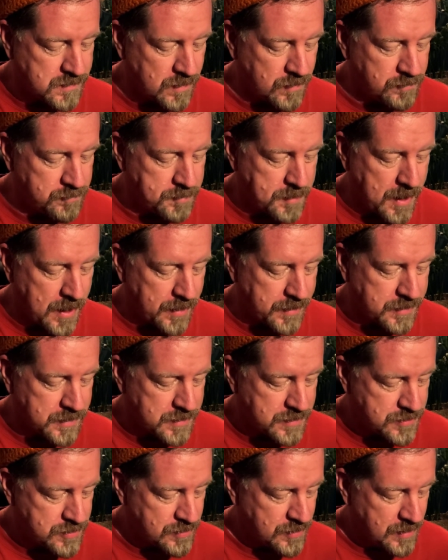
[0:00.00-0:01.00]
of
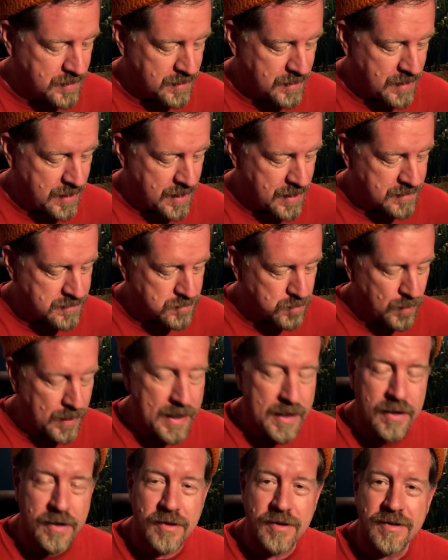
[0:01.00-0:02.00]
bondage as
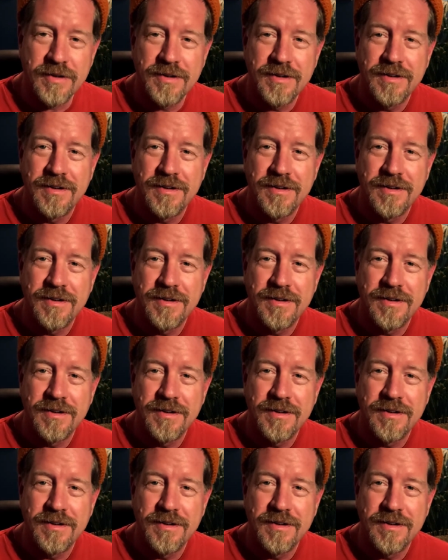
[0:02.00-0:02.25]
well